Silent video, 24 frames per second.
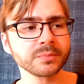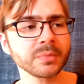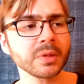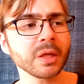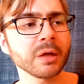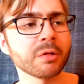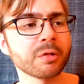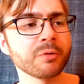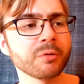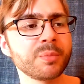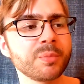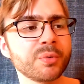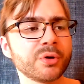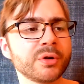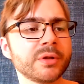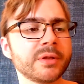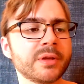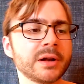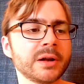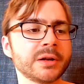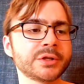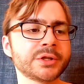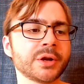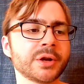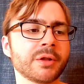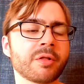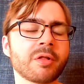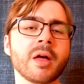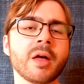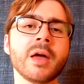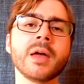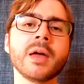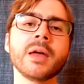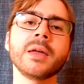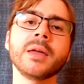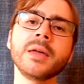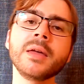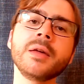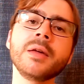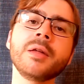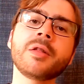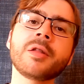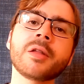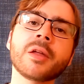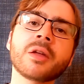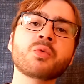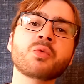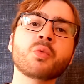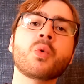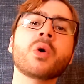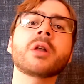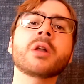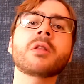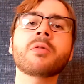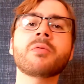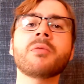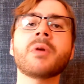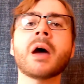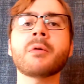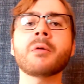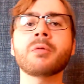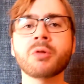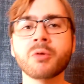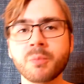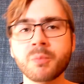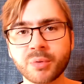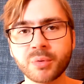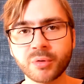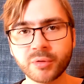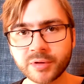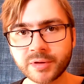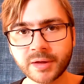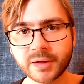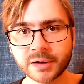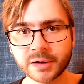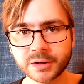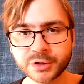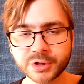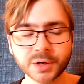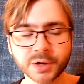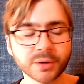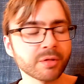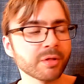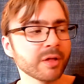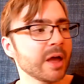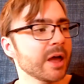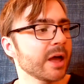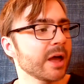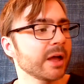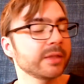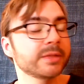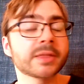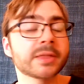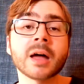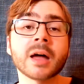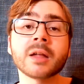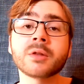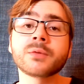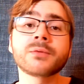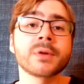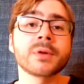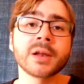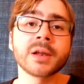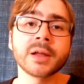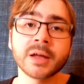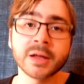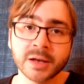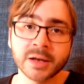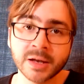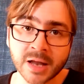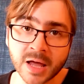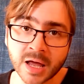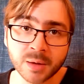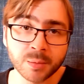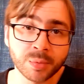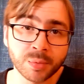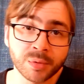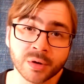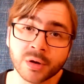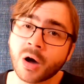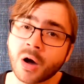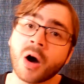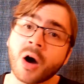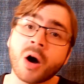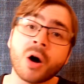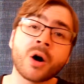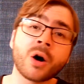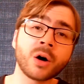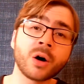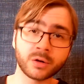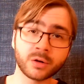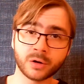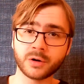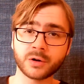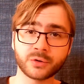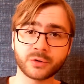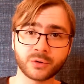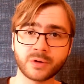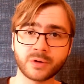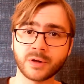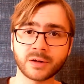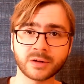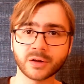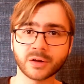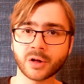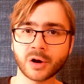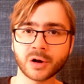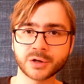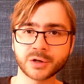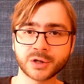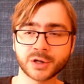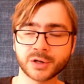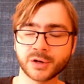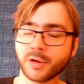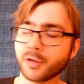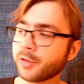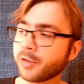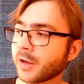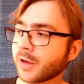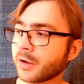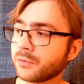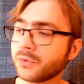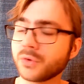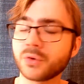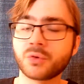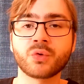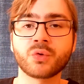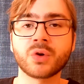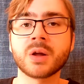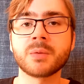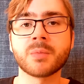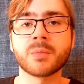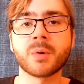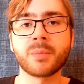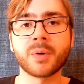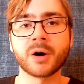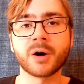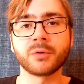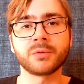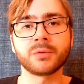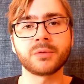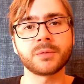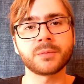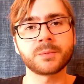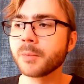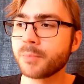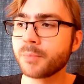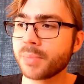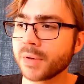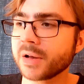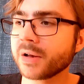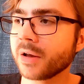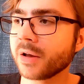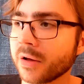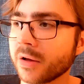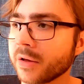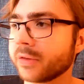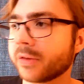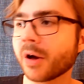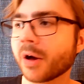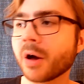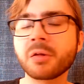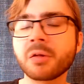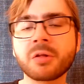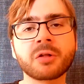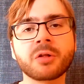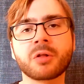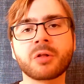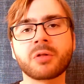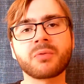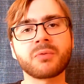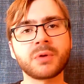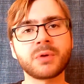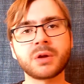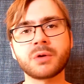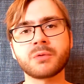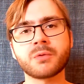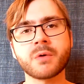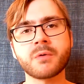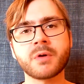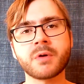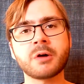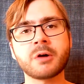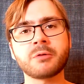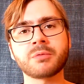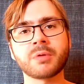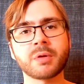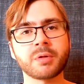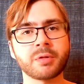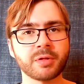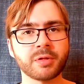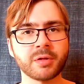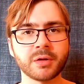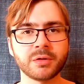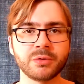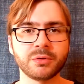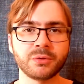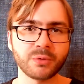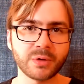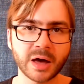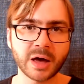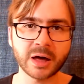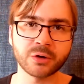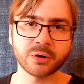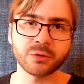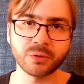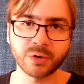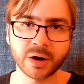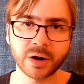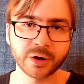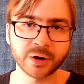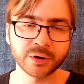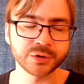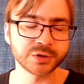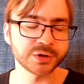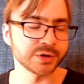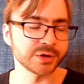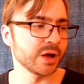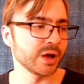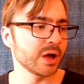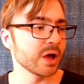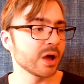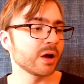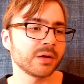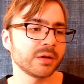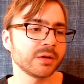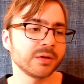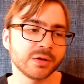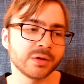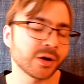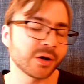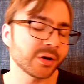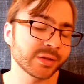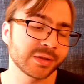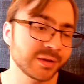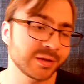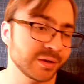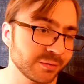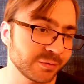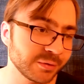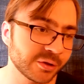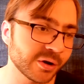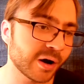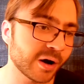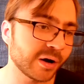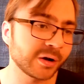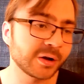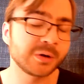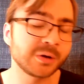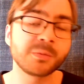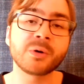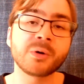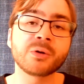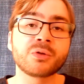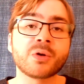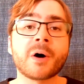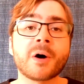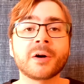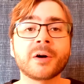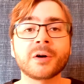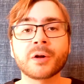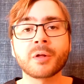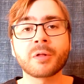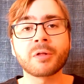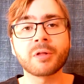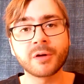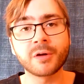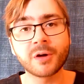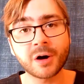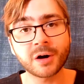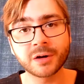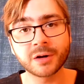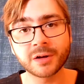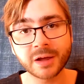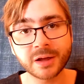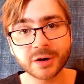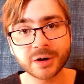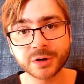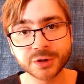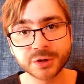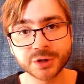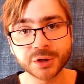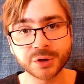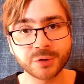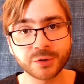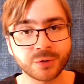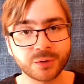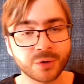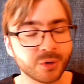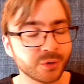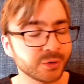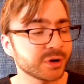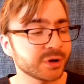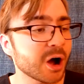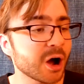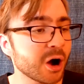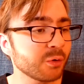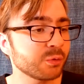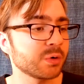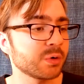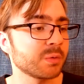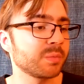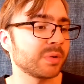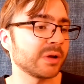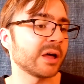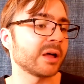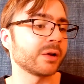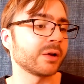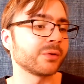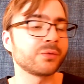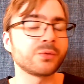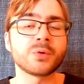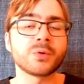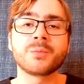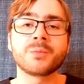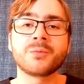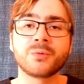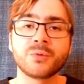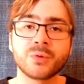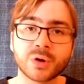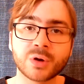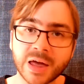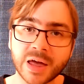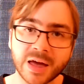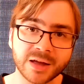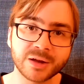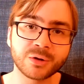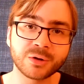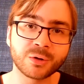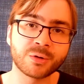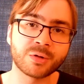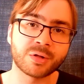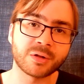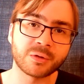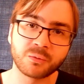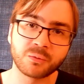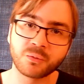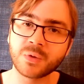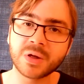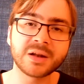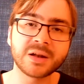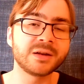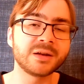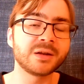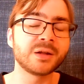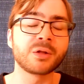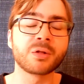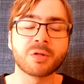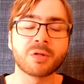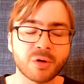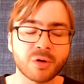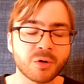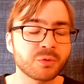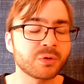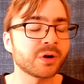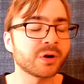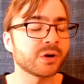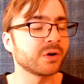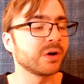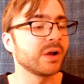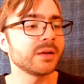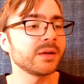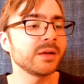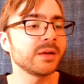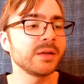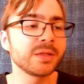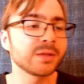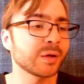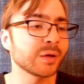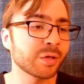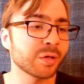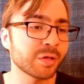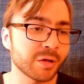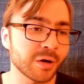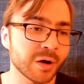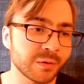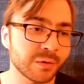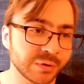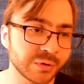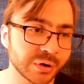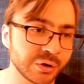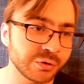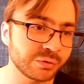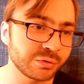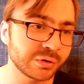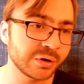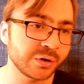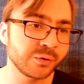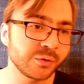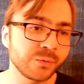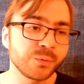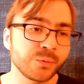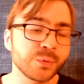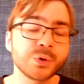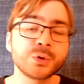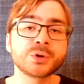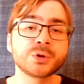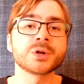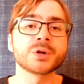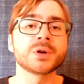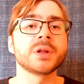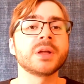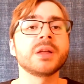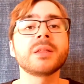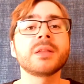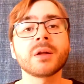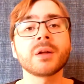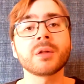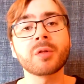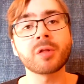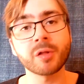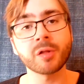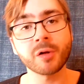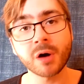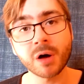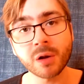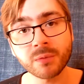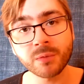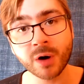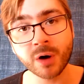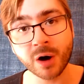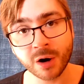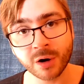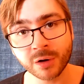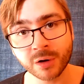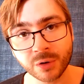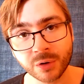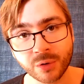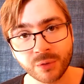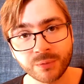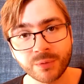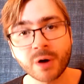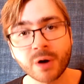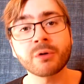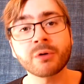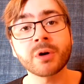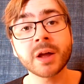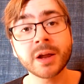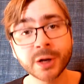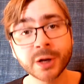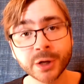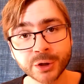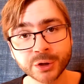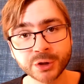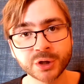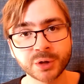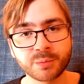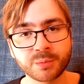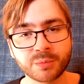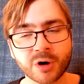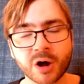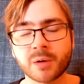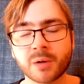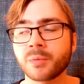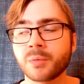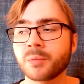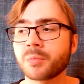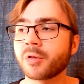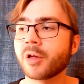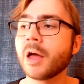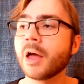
superintelligence is that once we have superintelligence that will enable all other technologies that we dream about building a Dyson sphere around the sun to gather energy not even talking about harnessing all the energy on our planet from volcanoes and wind and solar. It can solve nuclear fusion. It can solve all of our energy problems.